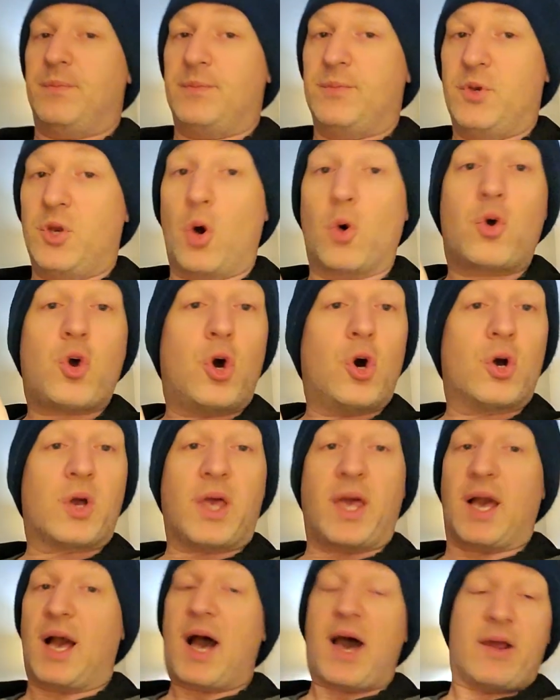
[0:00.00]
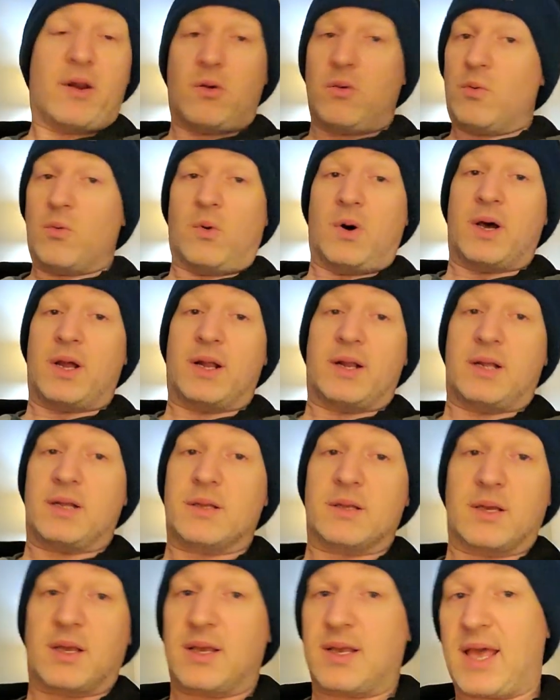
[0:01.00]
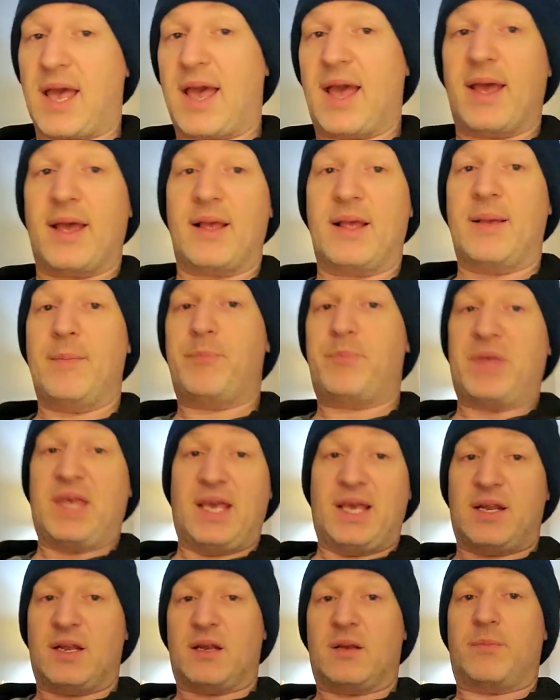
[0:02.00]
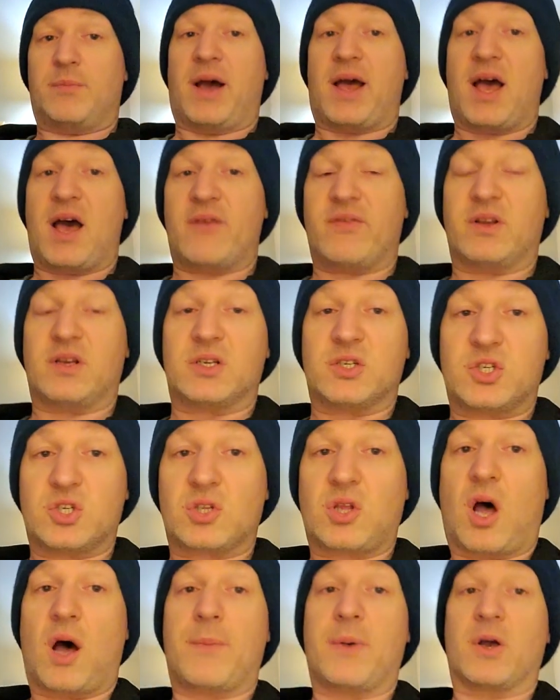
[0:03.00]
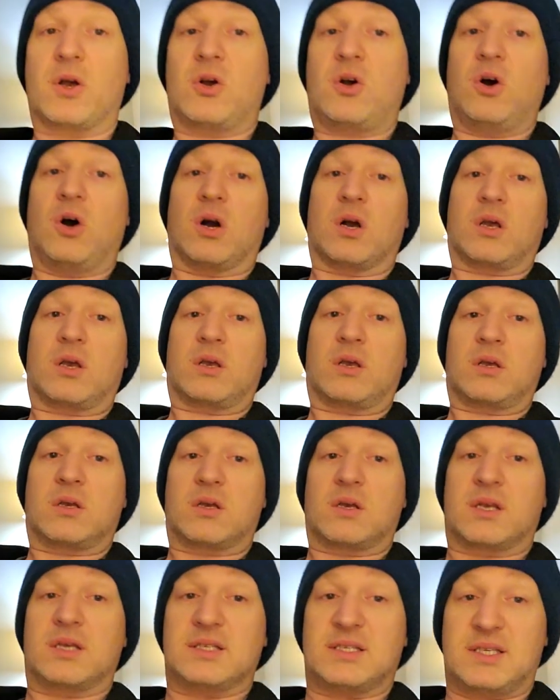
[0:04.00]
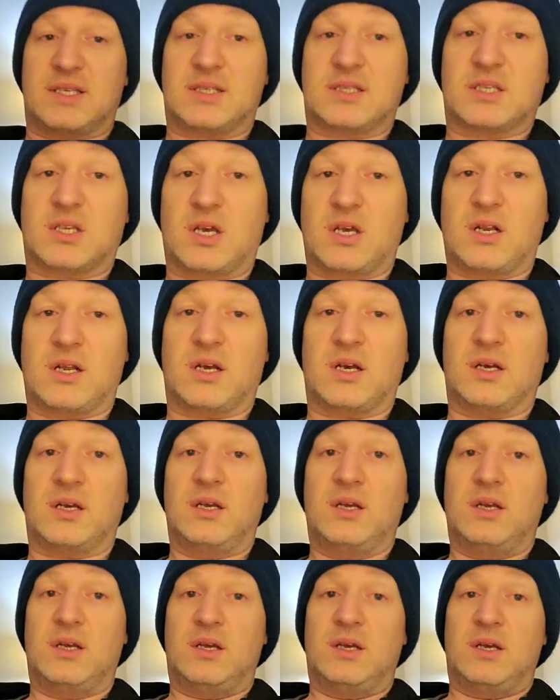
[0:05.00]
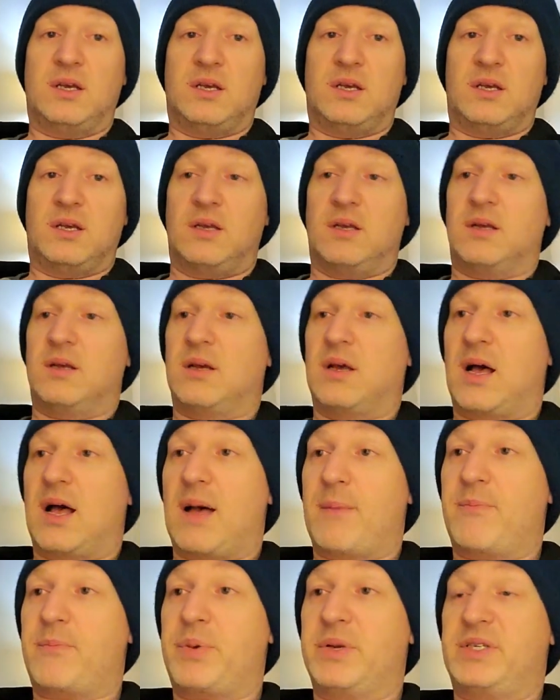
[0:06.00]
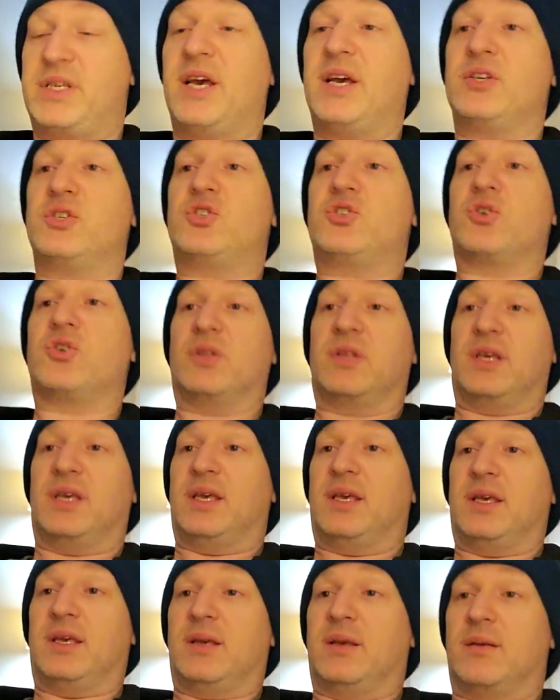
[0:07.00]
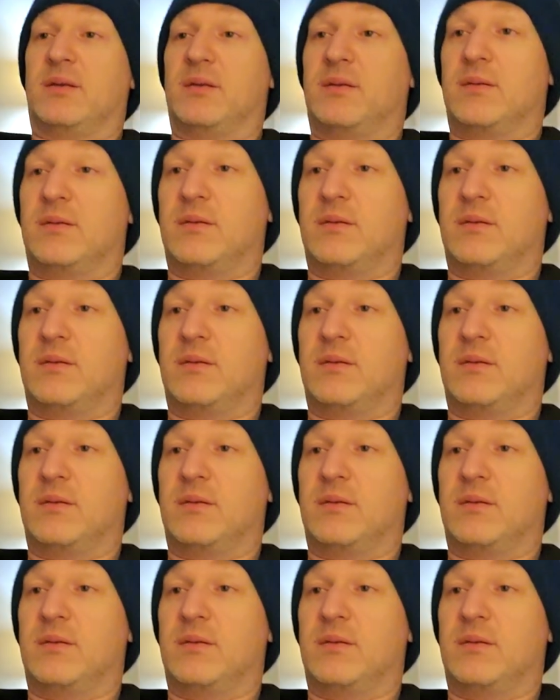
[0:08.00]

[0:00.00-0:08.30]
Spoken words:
No cooking. I don't want to get impeded by having to stop and cook because it's gonna potentially